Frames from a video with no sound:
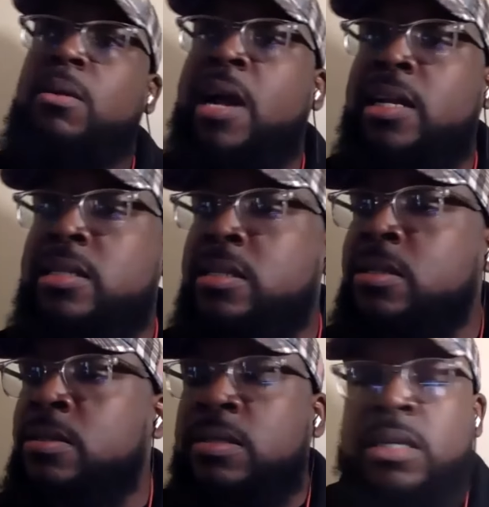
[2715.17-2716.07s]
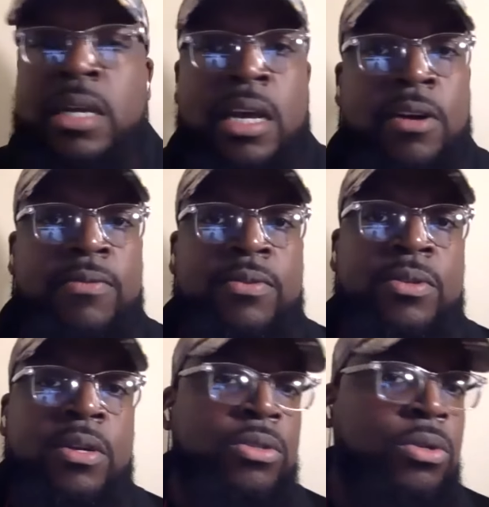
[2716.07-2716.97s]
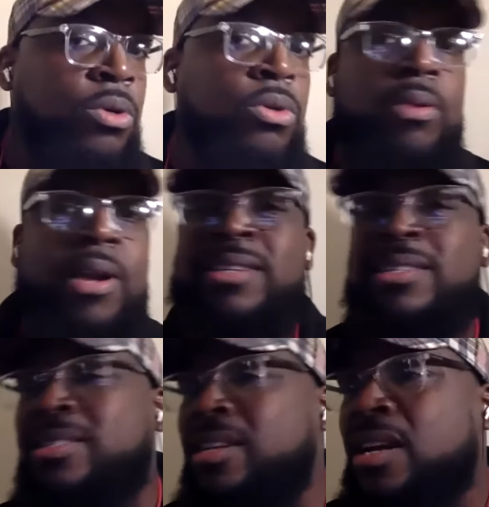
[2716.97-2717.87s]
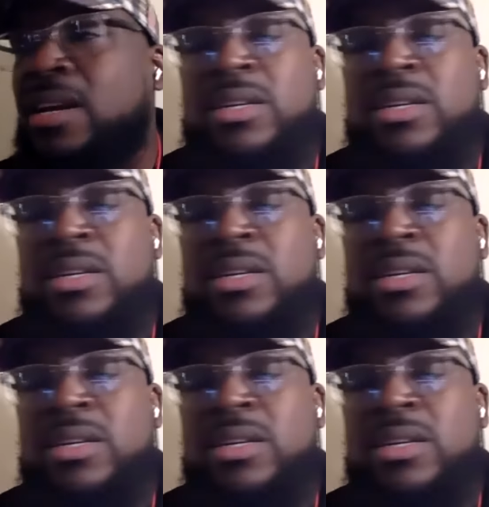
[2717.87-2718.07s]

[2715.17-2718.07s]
right to to health to our schools right just